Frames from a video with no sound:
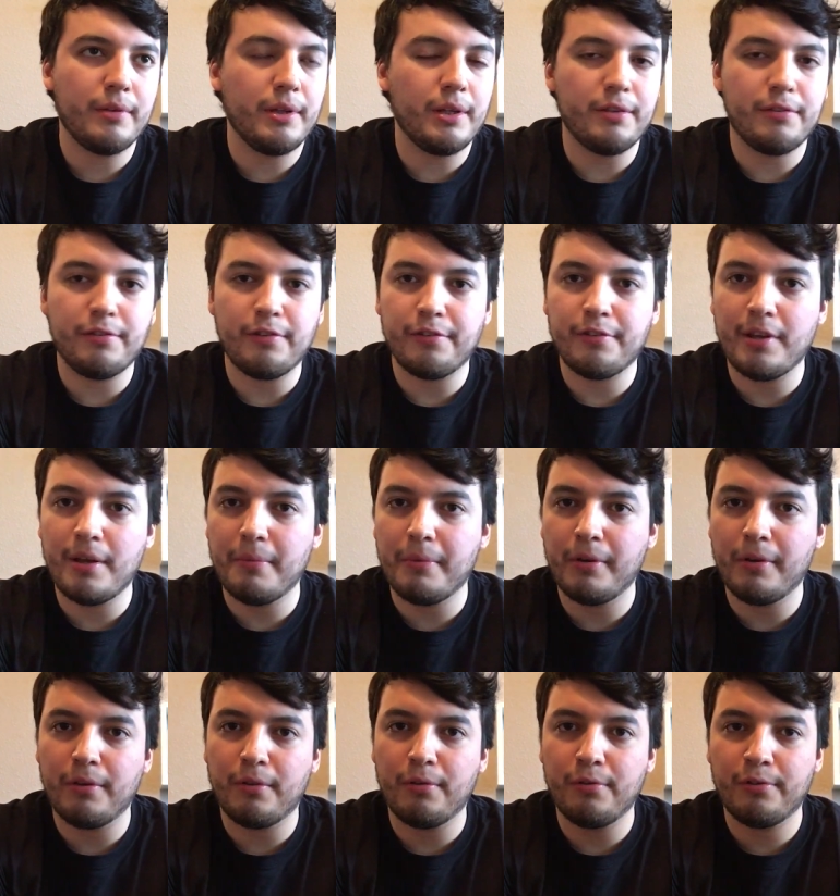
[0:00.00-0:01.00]
it's just him
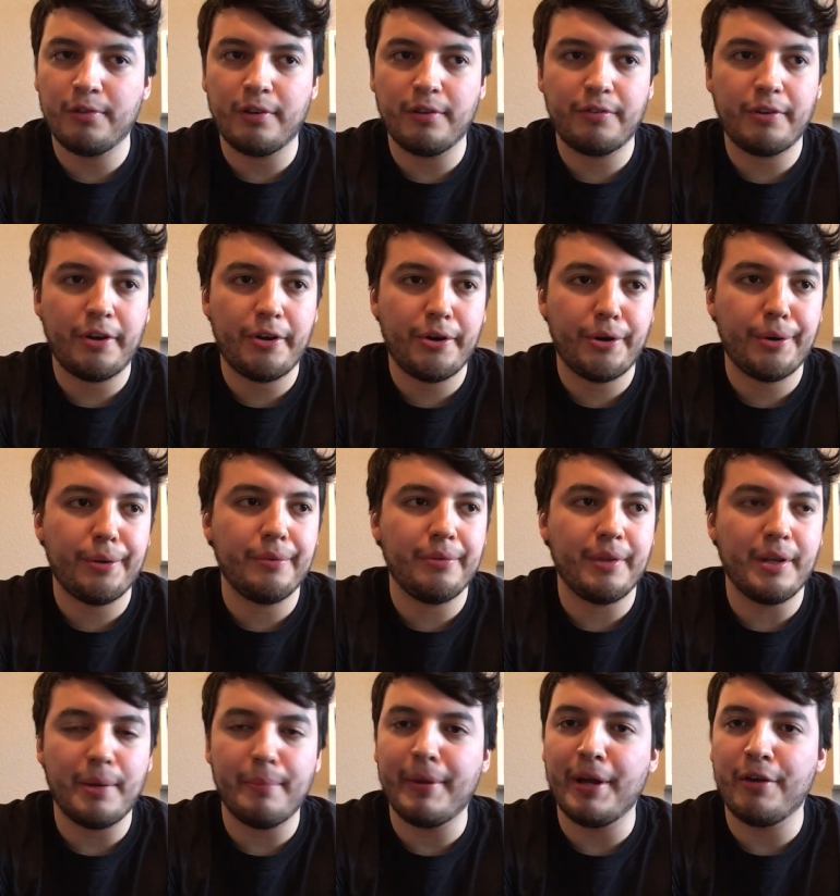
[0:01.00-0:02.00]
and an acoustic guitar,
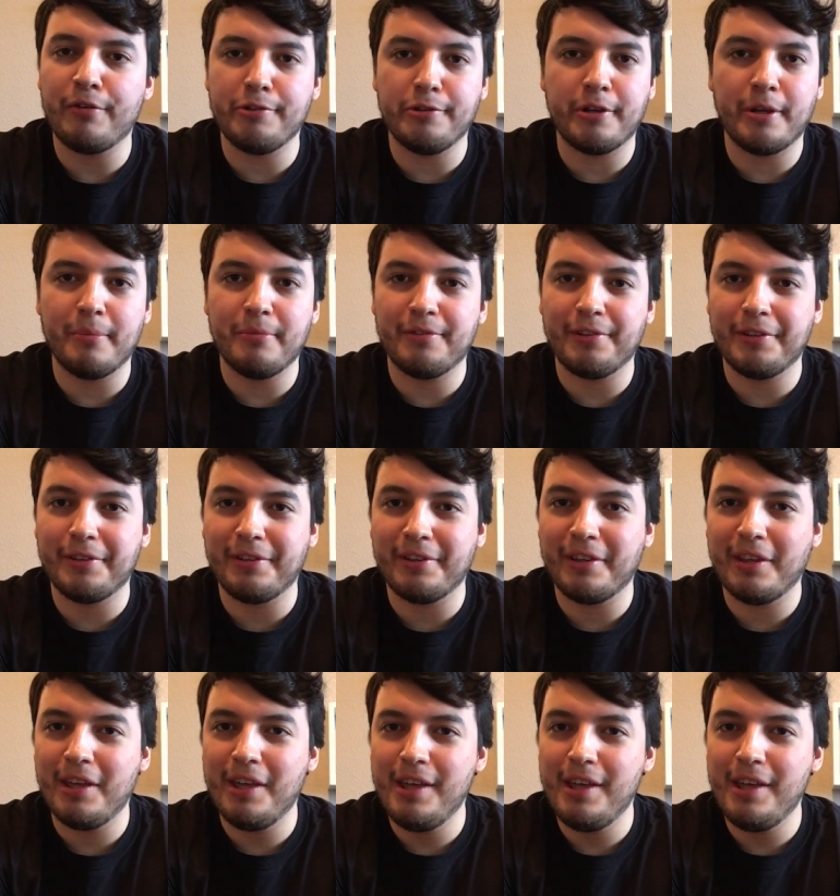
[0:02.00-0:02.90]
then a banjo comes in,